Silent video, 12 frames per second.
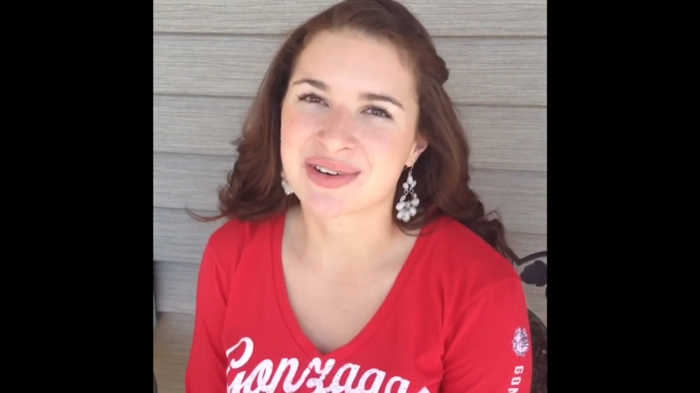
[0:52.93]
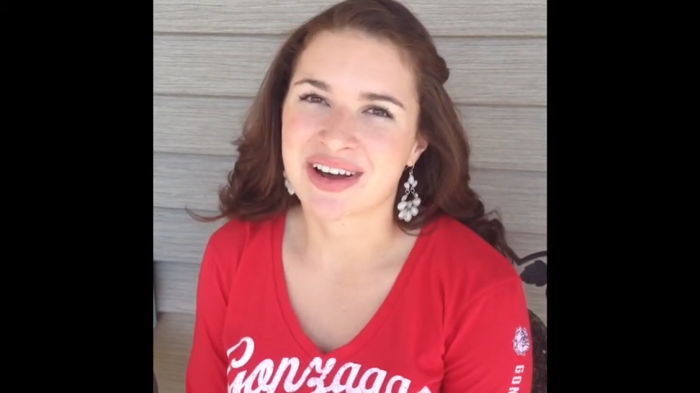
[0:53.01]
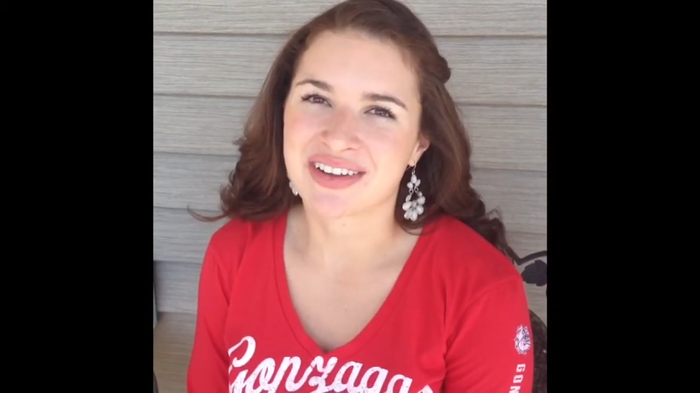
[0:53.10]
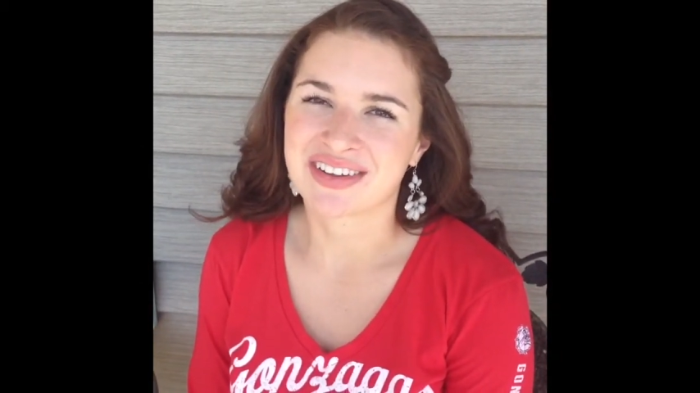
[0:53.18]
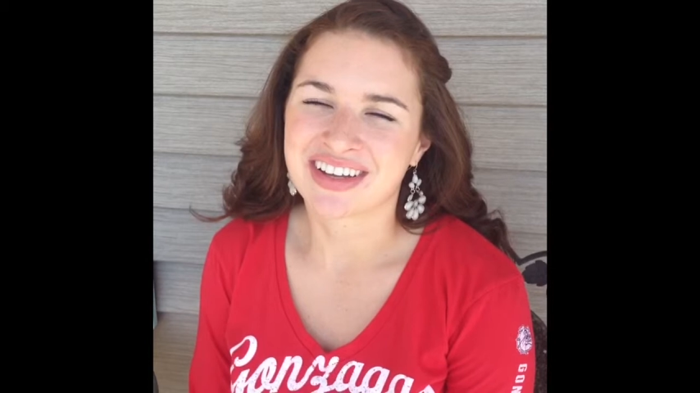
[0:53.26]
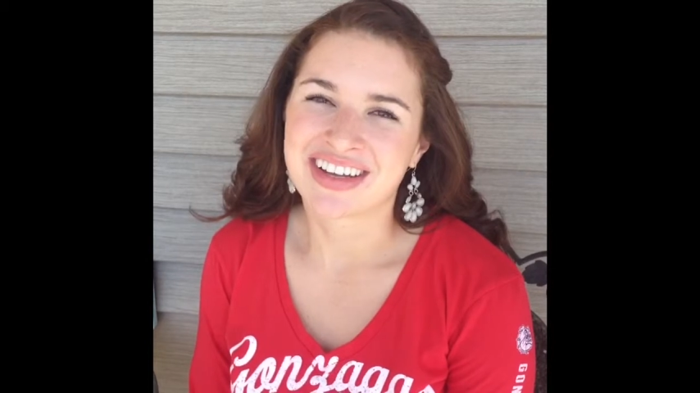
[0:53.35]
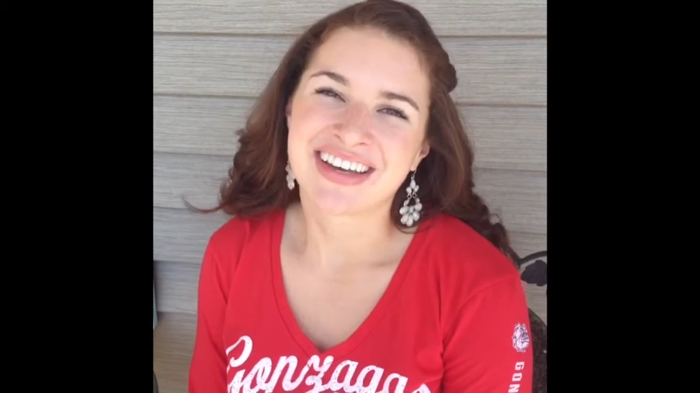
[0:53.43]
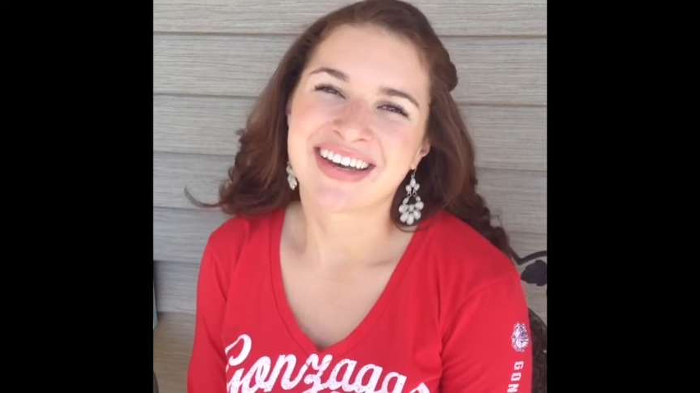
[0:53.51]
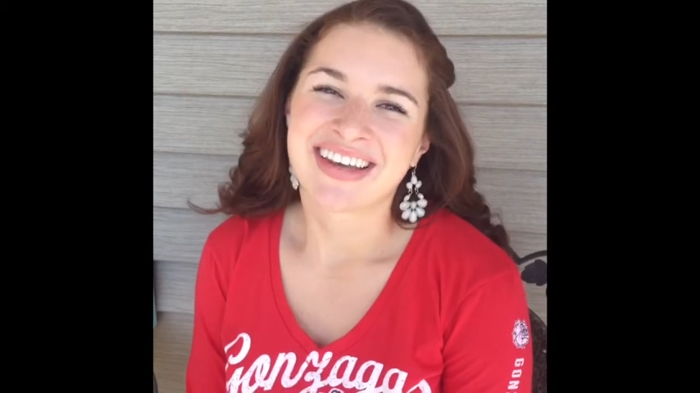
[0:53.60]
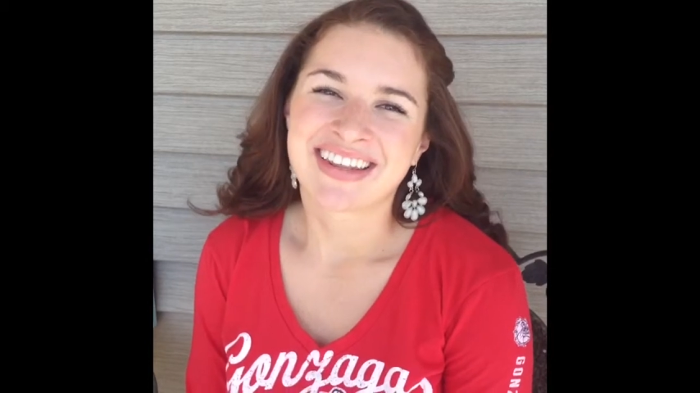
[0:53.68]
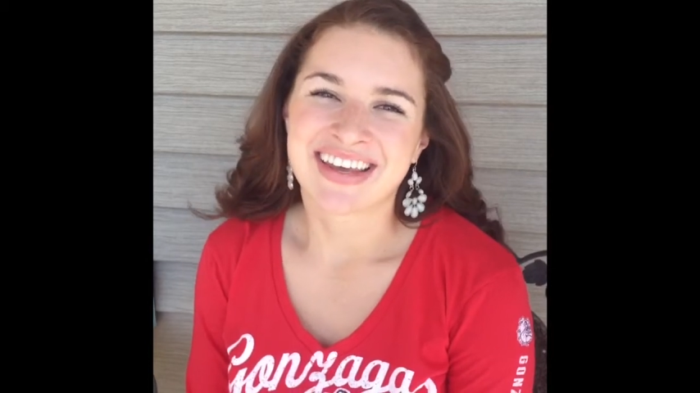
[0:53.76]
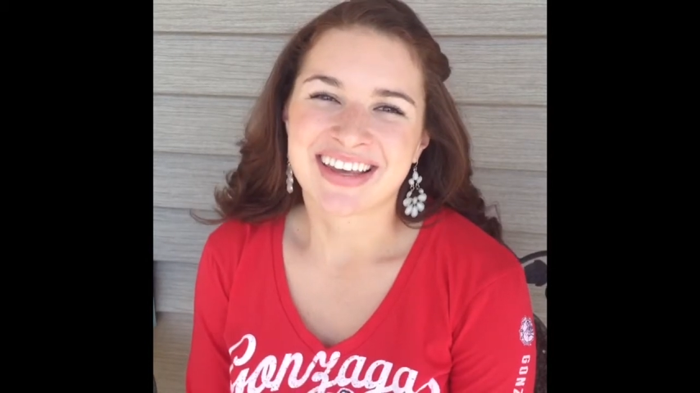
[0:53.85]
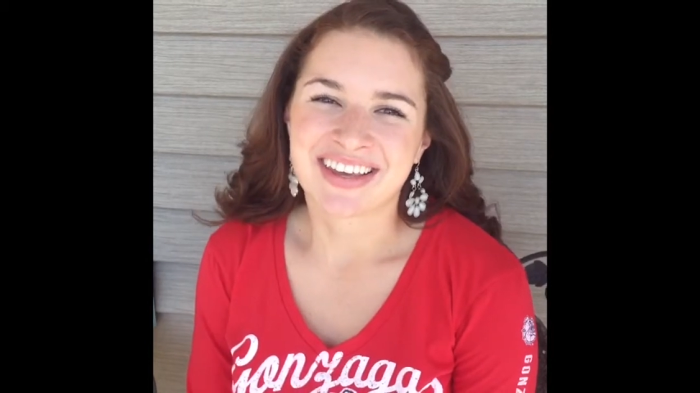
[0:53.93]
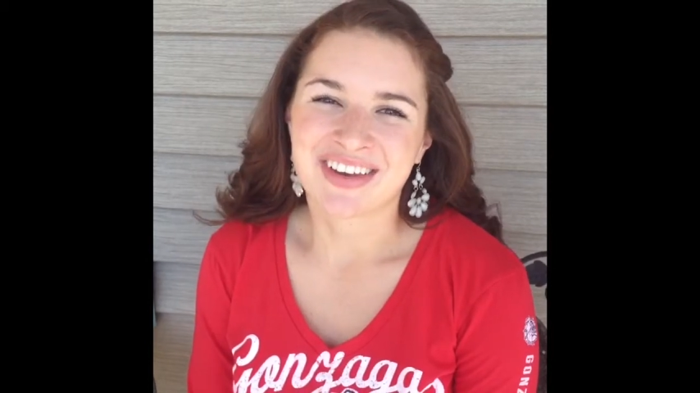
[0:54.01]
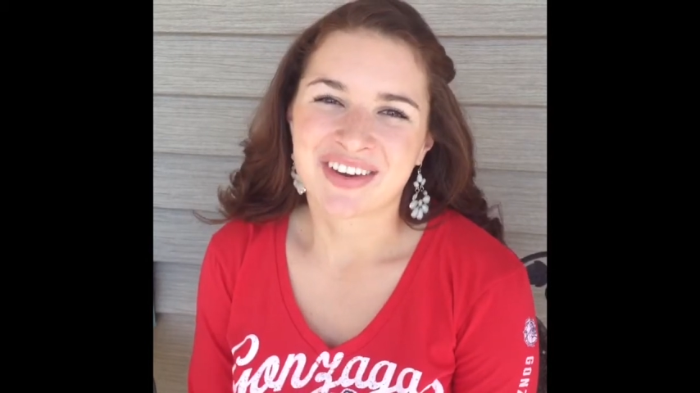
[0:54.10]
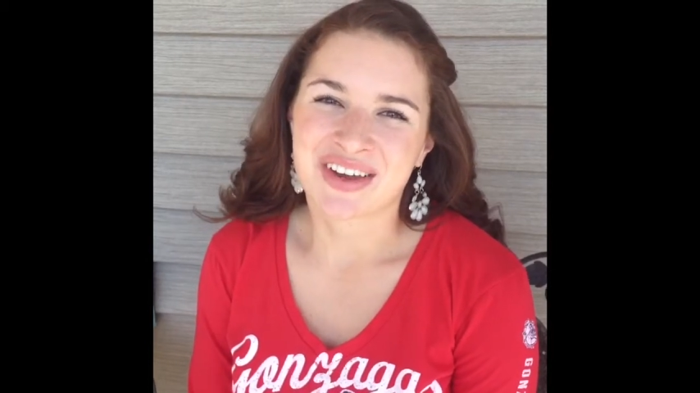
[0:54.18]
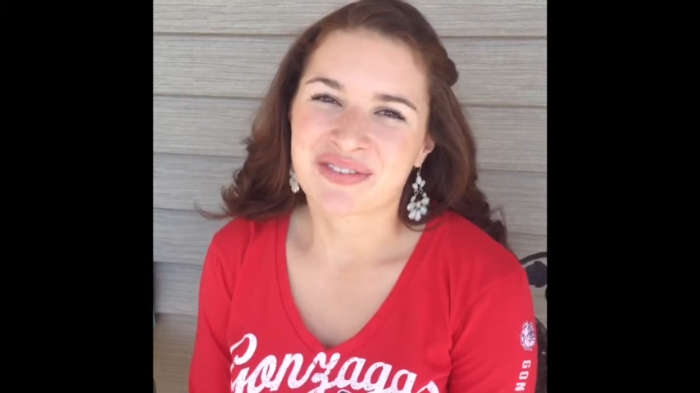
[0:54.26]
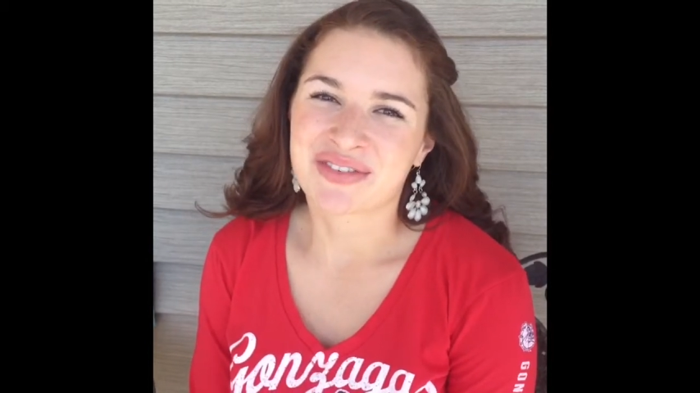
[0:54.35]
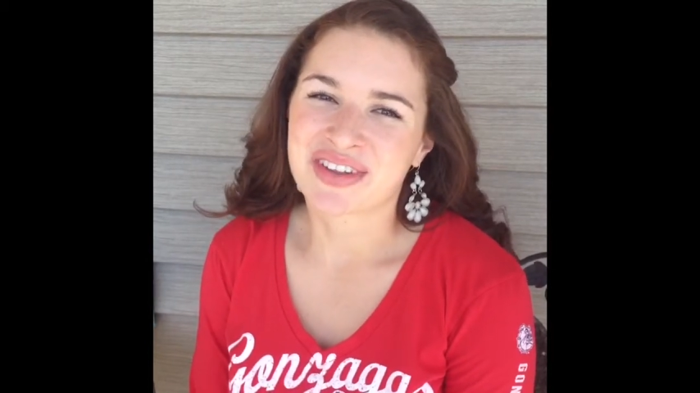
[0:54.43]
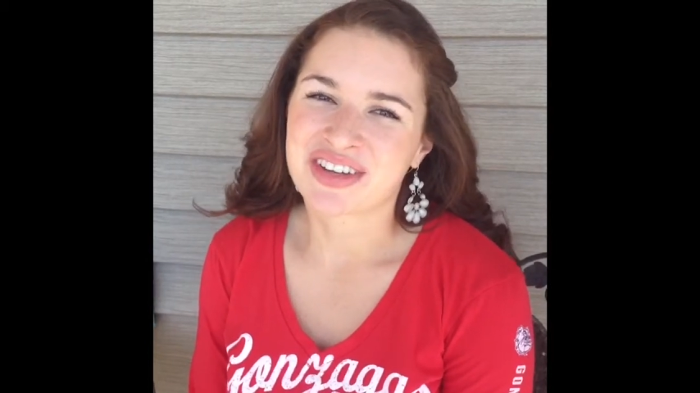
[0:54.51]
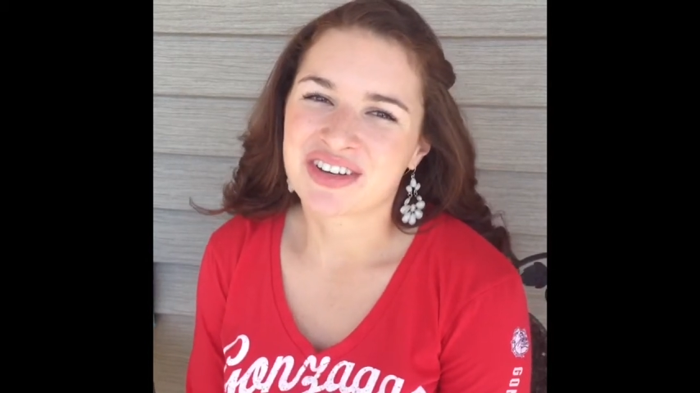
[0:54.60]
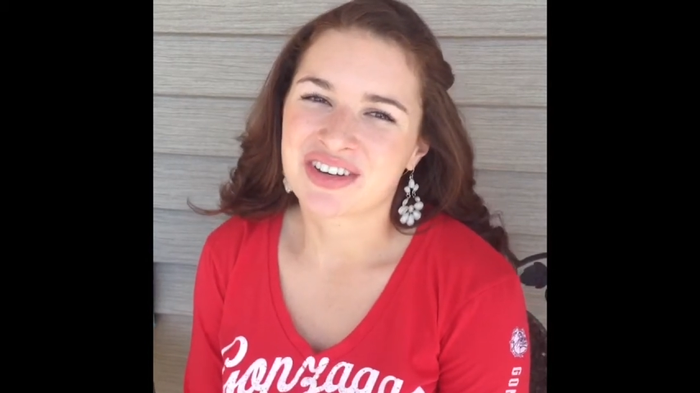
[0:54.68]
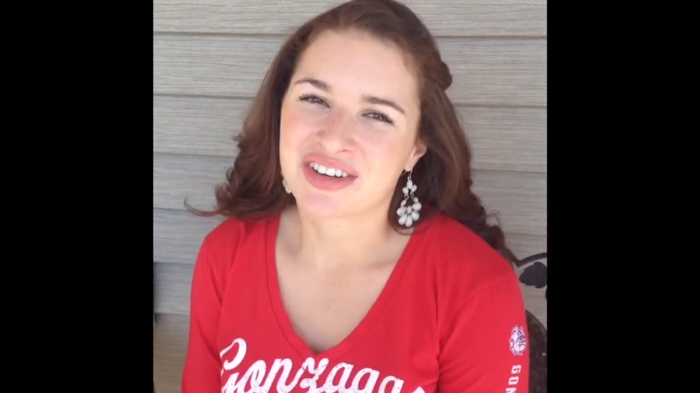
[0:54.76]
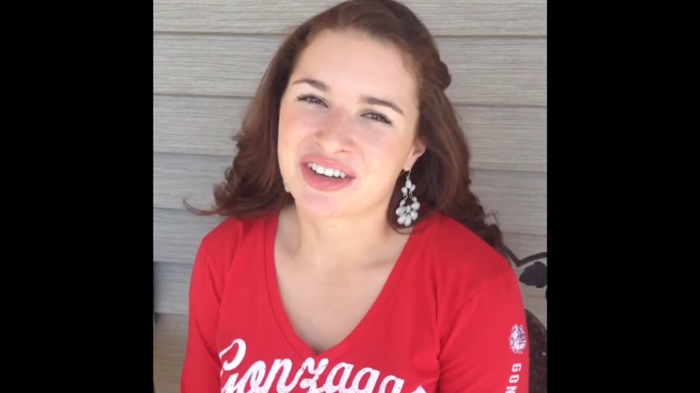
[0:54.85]
well. Thank you again for the,
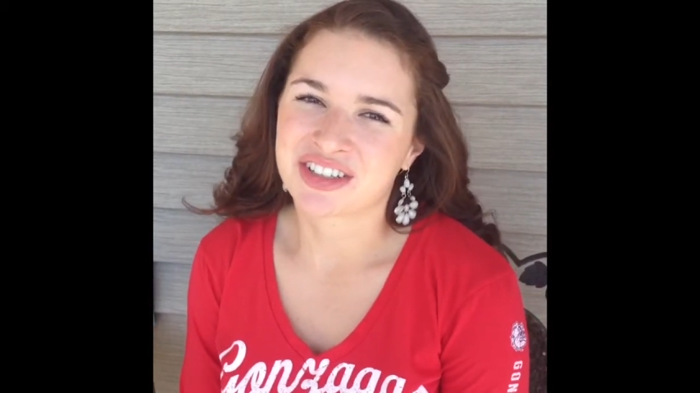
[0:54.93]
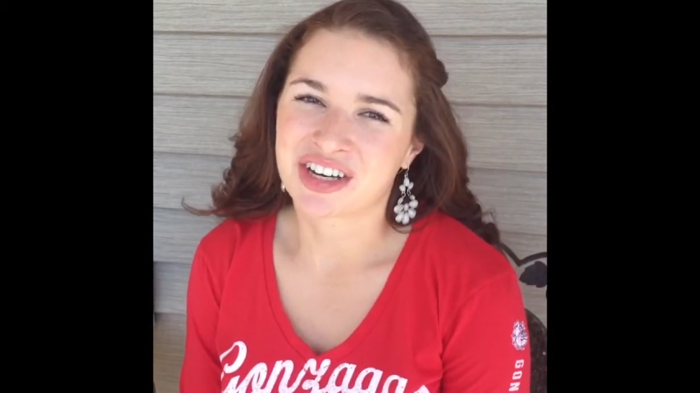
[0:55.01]
your